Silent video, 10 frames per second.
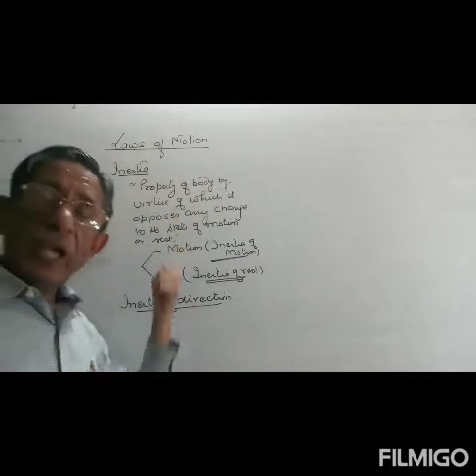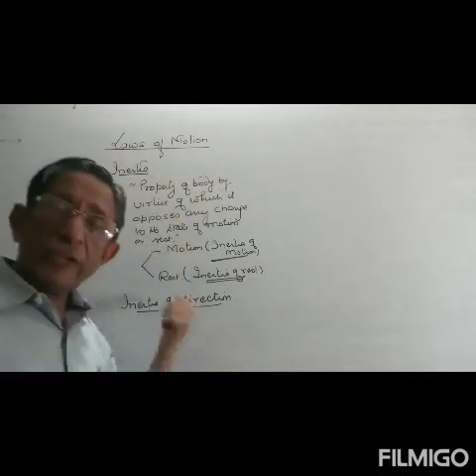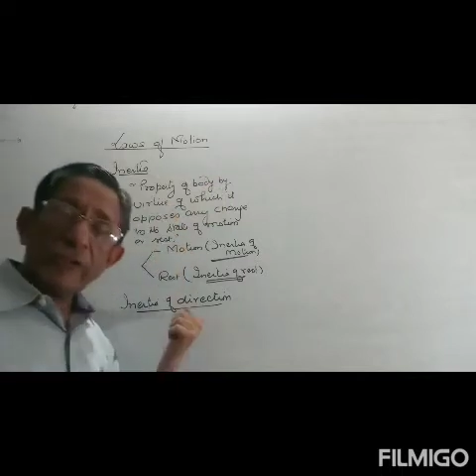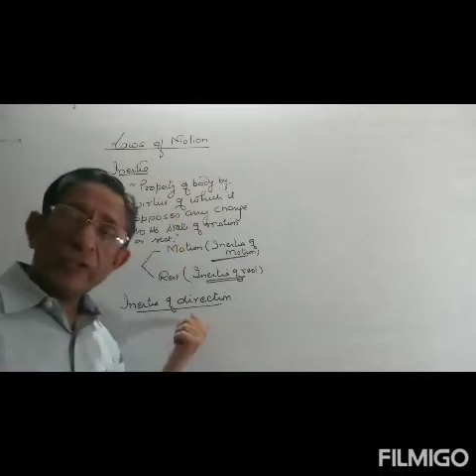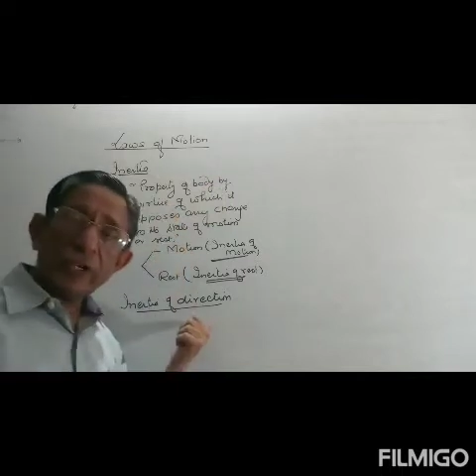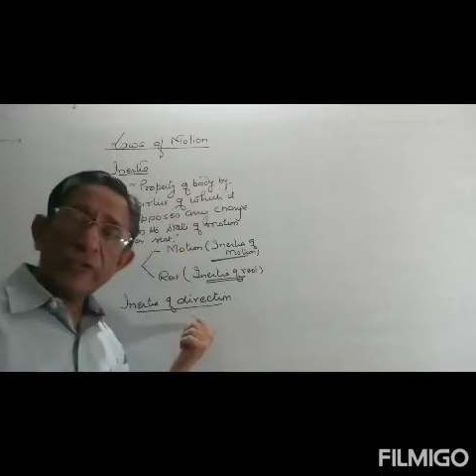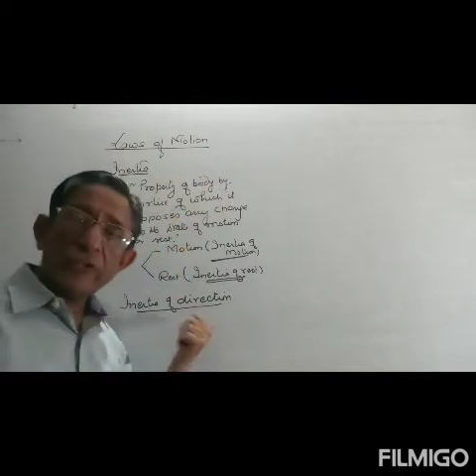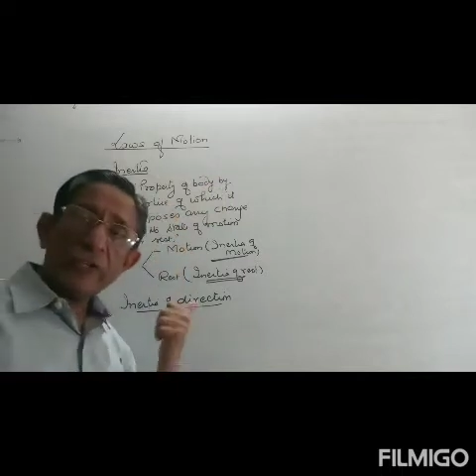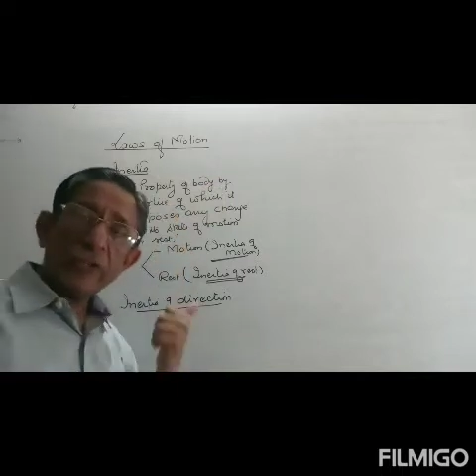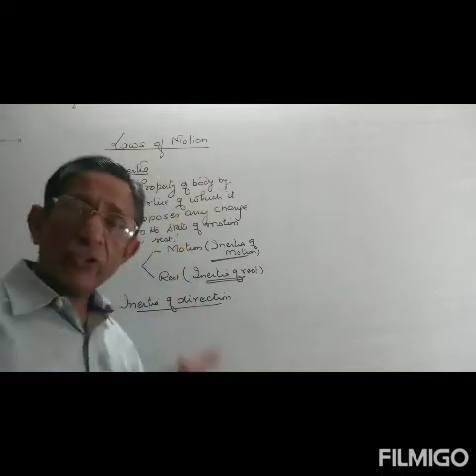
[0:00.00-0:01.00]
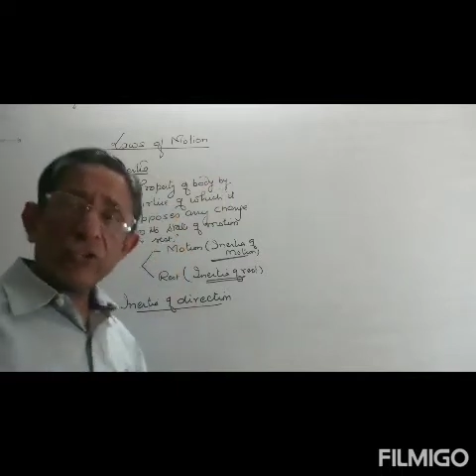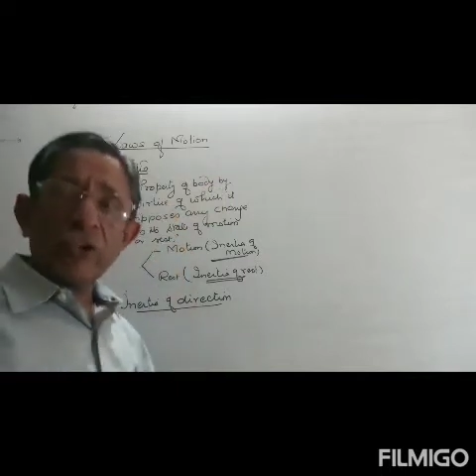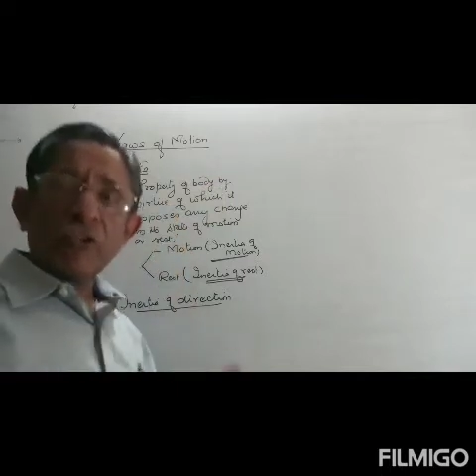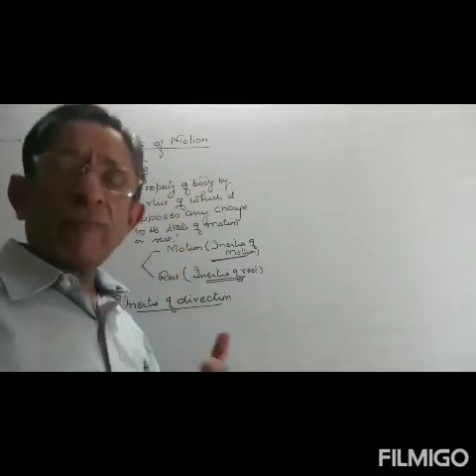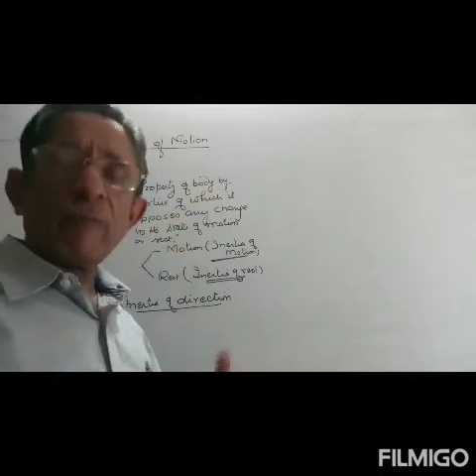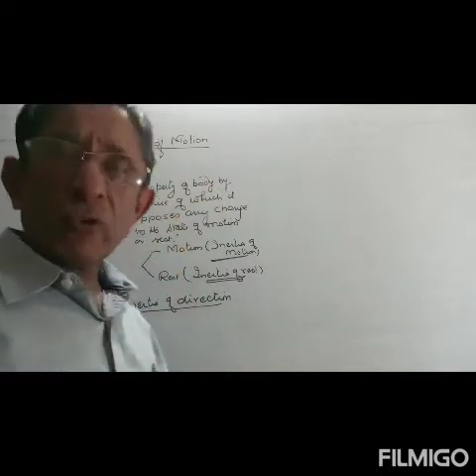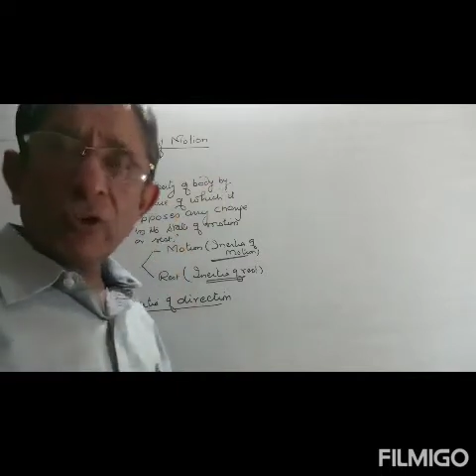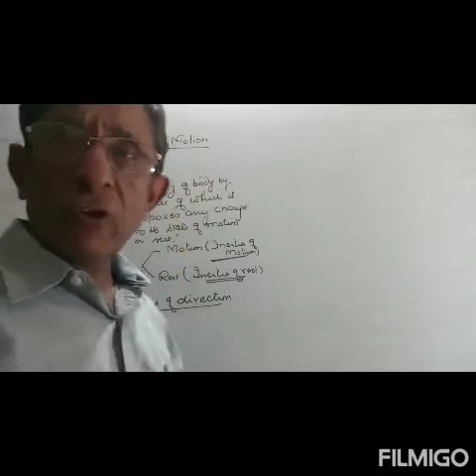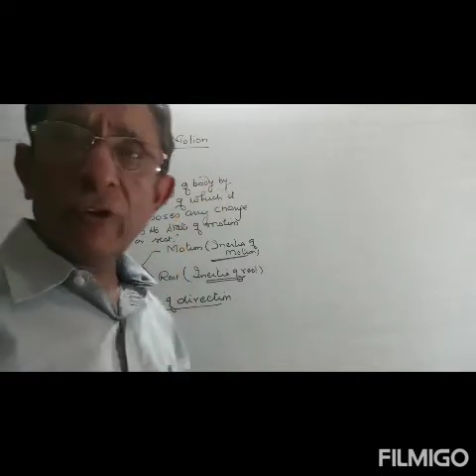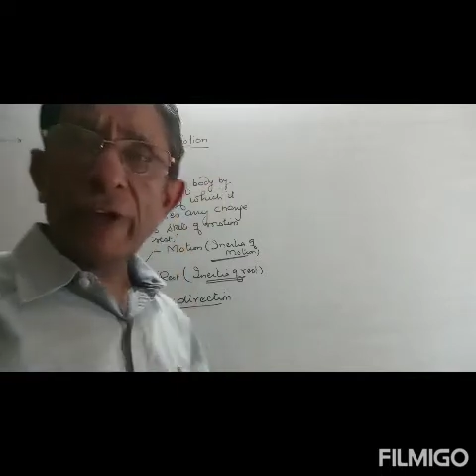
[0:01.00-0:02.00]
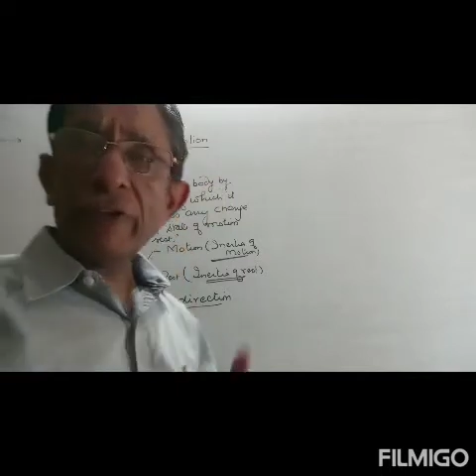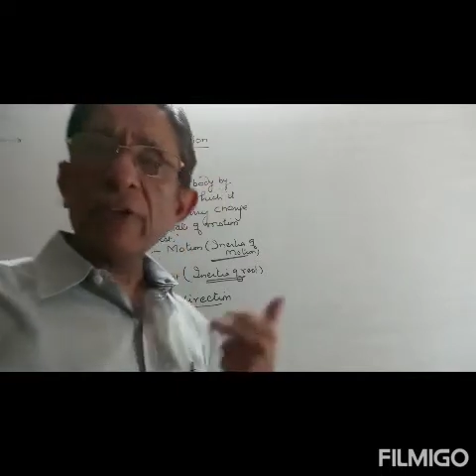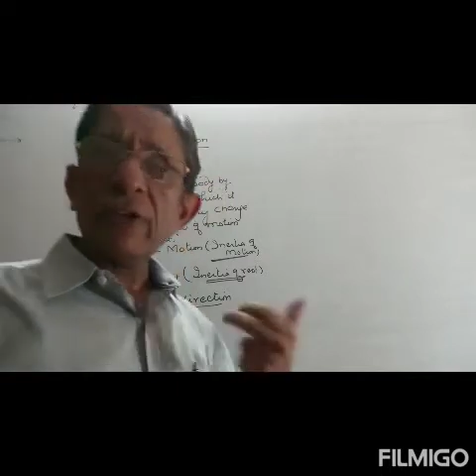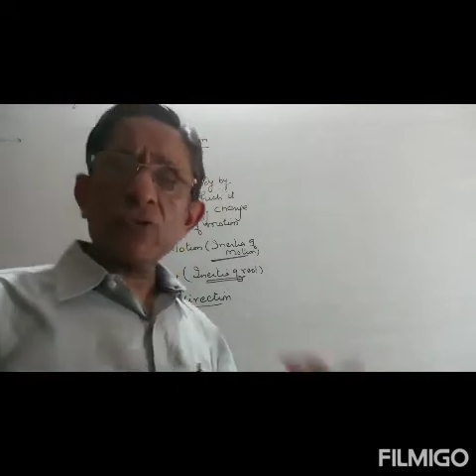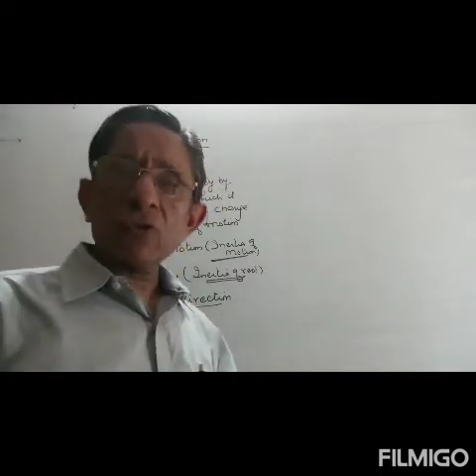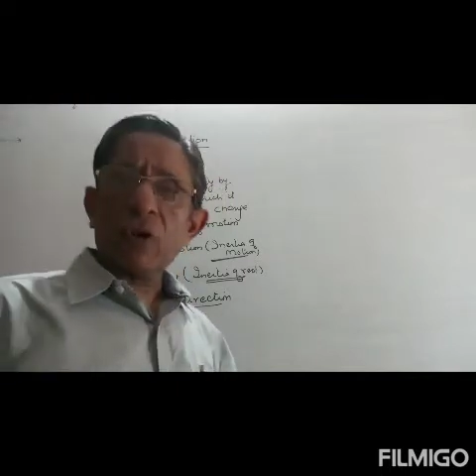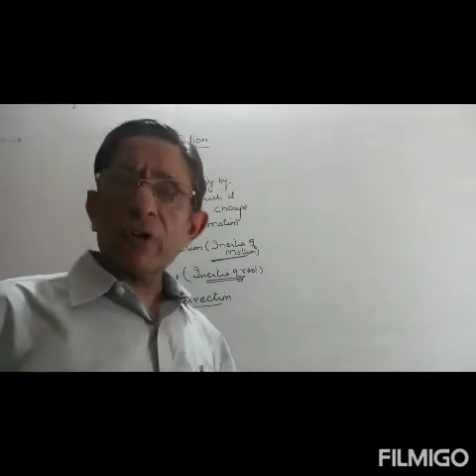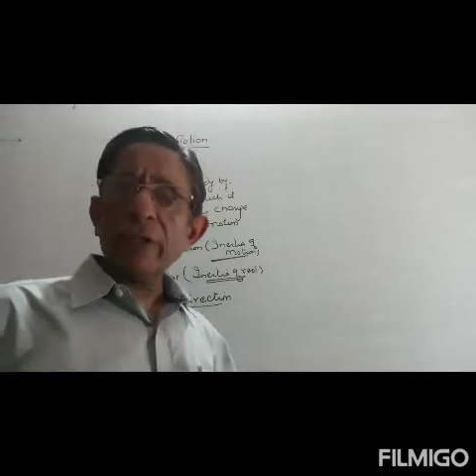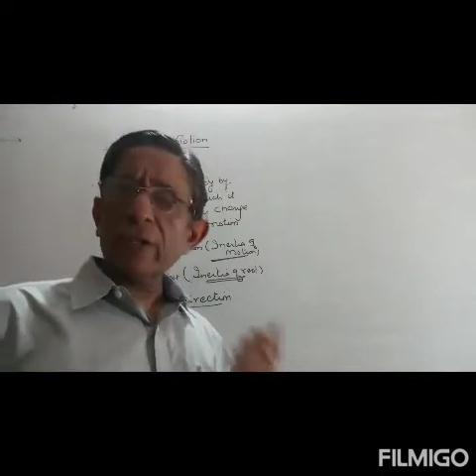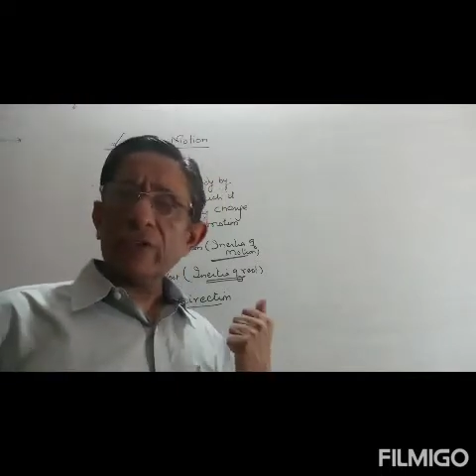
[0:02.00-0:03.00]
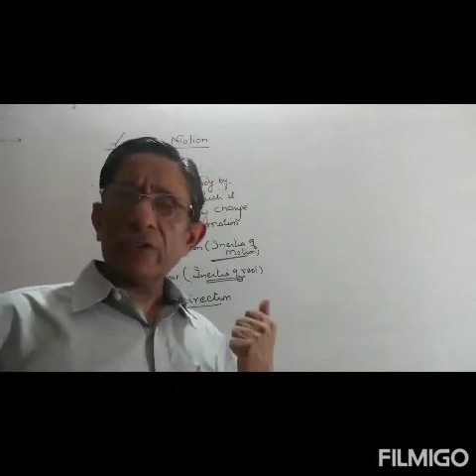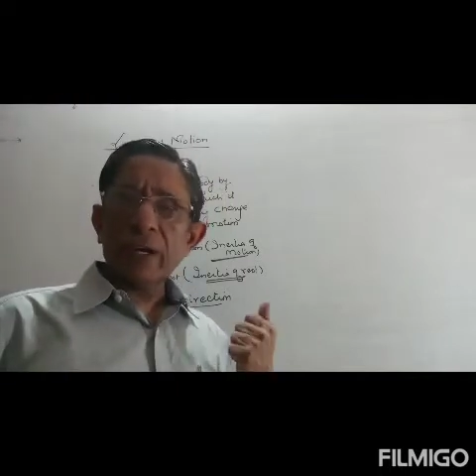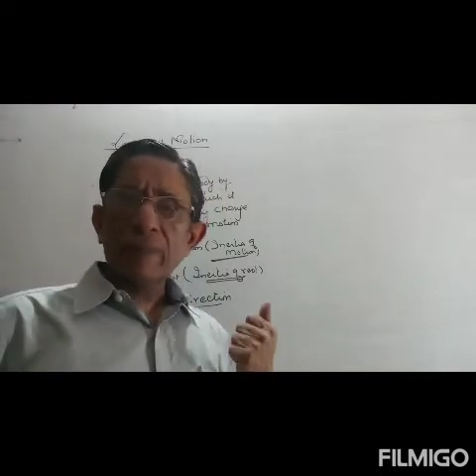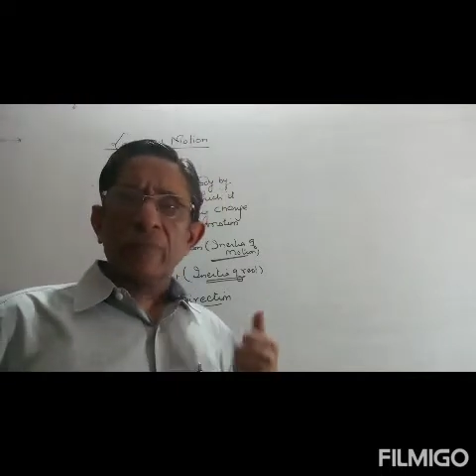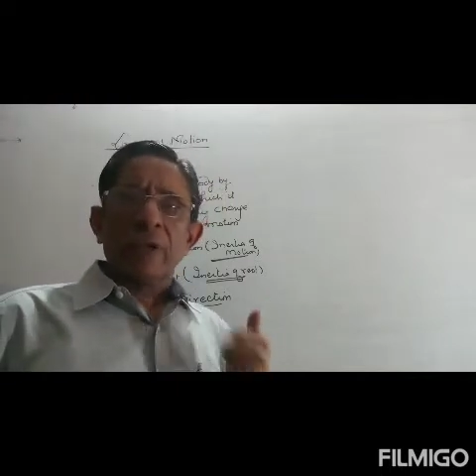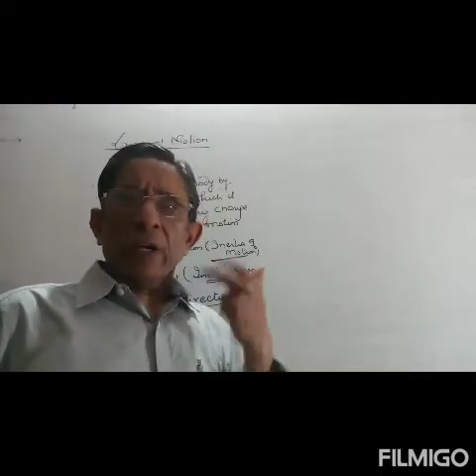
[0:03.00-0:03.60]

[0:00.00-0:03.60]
any change in its state of motion or rest is called inertia.